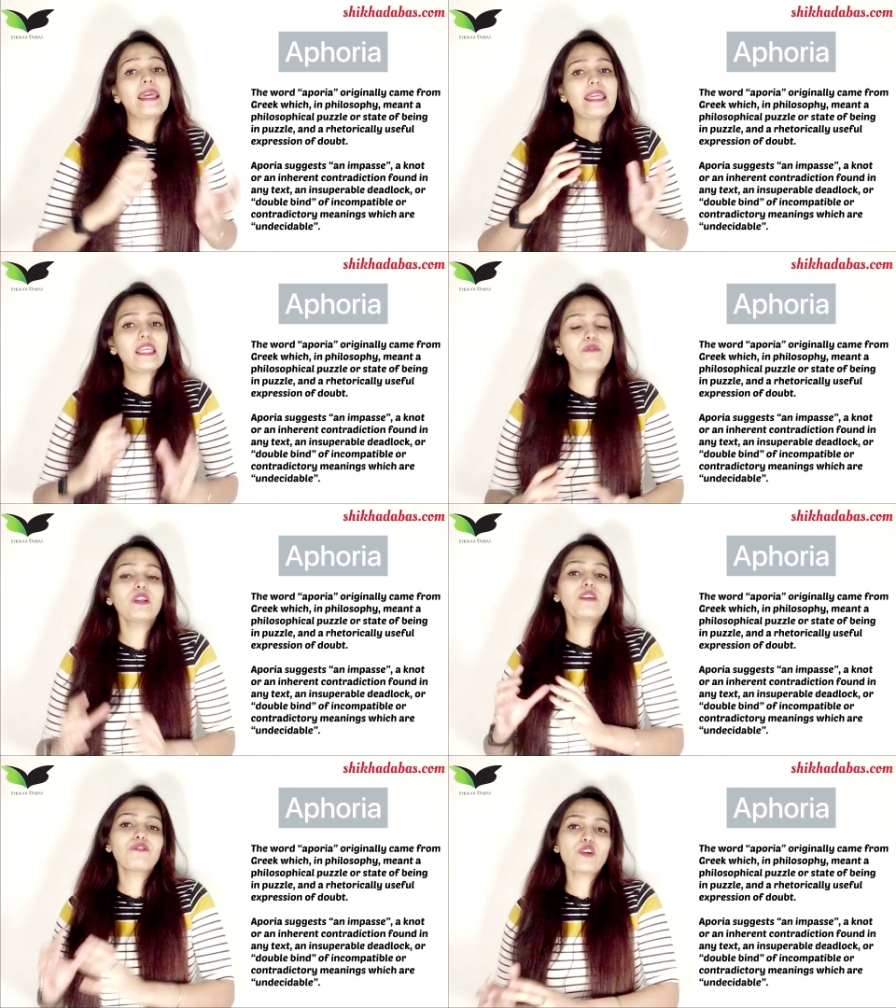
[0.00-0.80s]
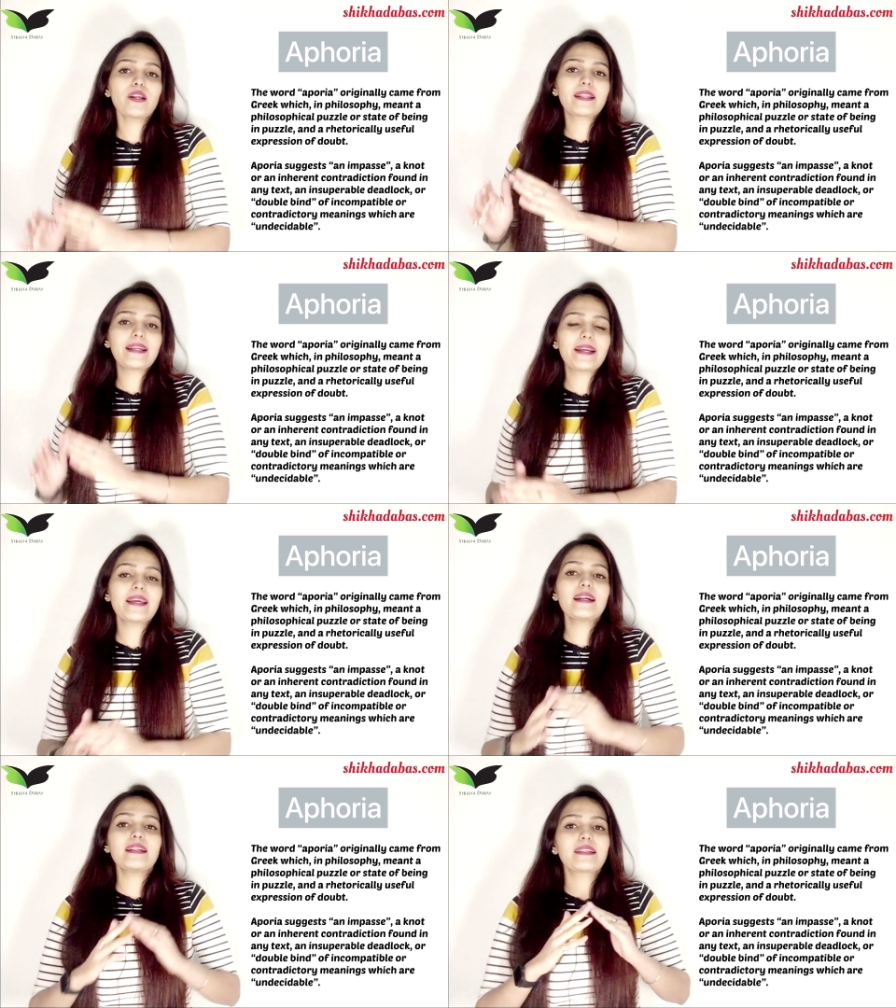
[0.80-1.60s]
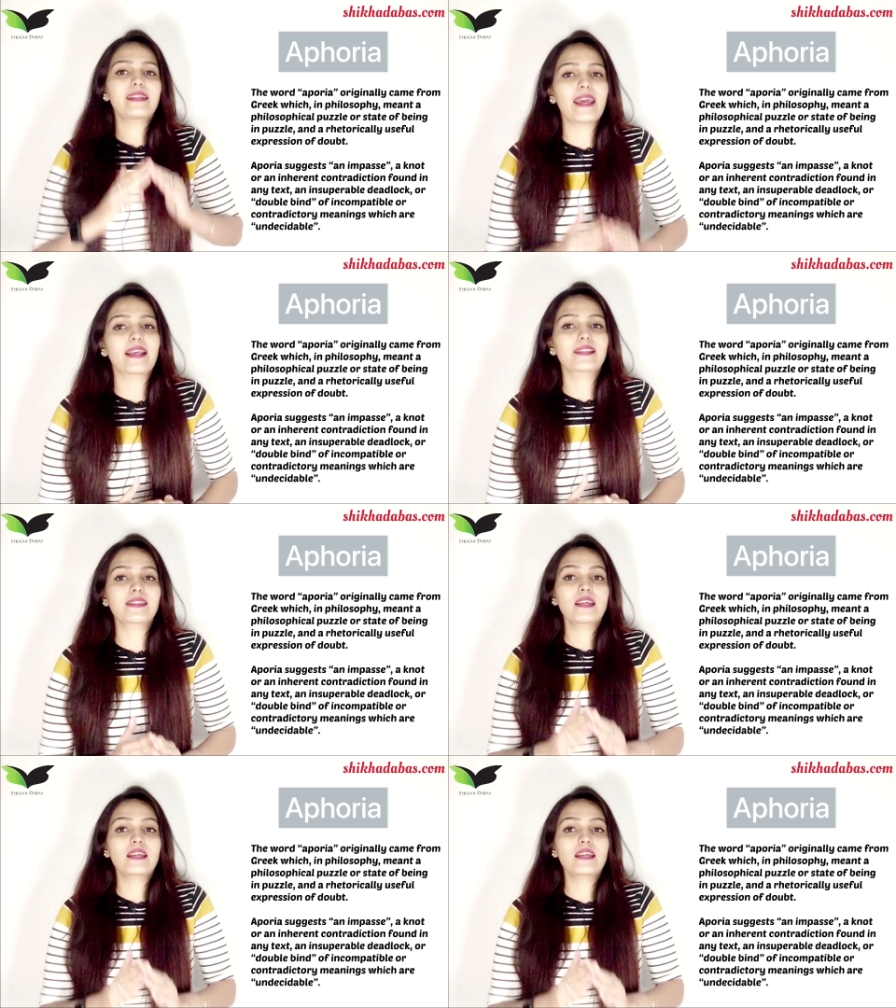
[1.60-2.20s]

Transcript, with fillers: even if you are reading a text